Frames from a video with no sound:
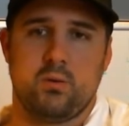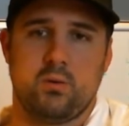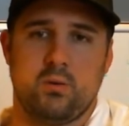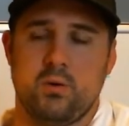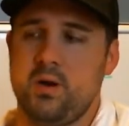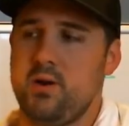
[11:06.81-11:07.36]

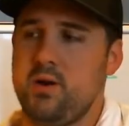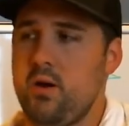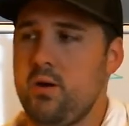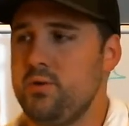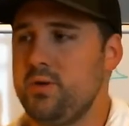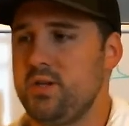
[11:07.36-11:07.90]
coronary
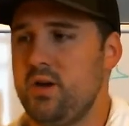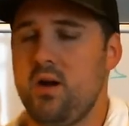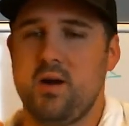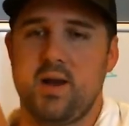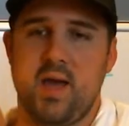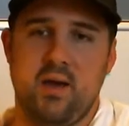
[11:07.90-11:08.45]
arteries
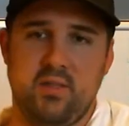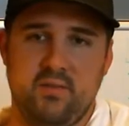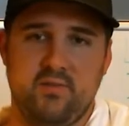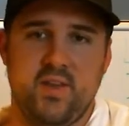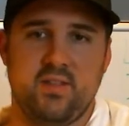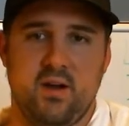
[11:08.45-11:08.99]
are and how they
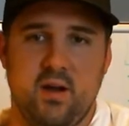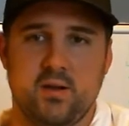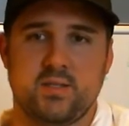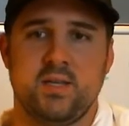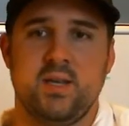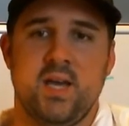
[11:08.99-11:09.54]
feed the heart.